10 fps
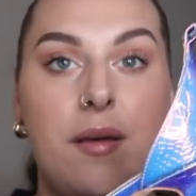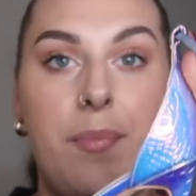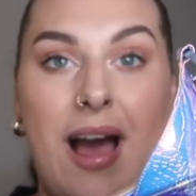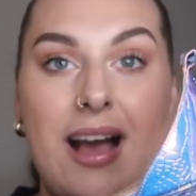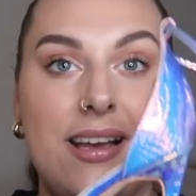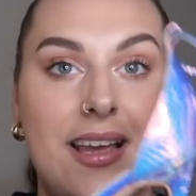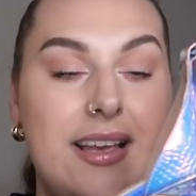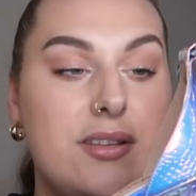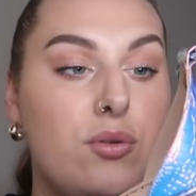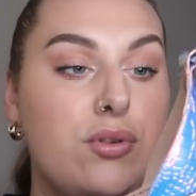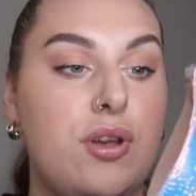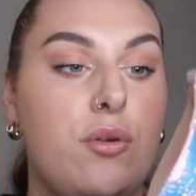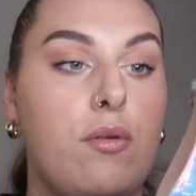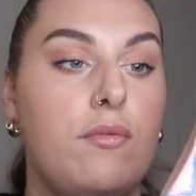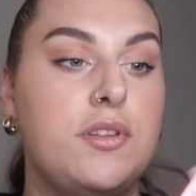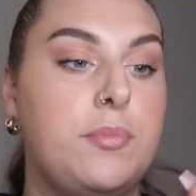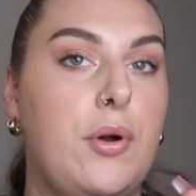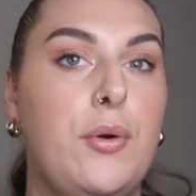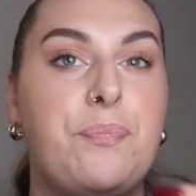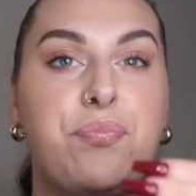at the back is also
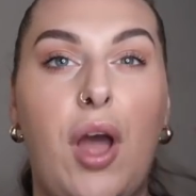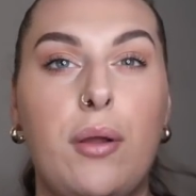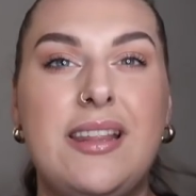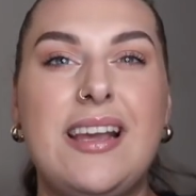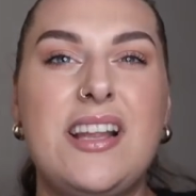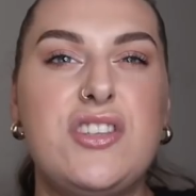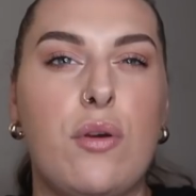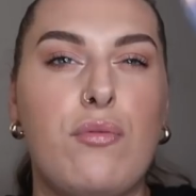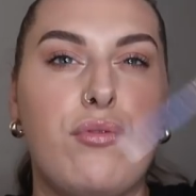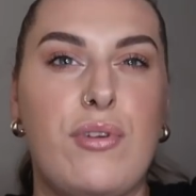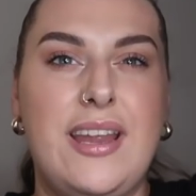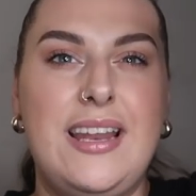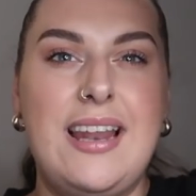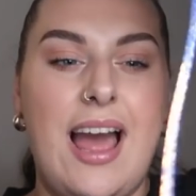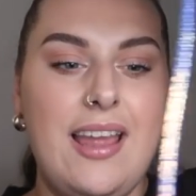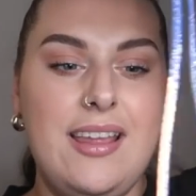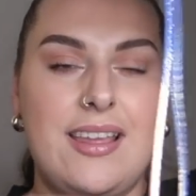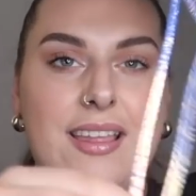comfortable. The only thing I don't really like,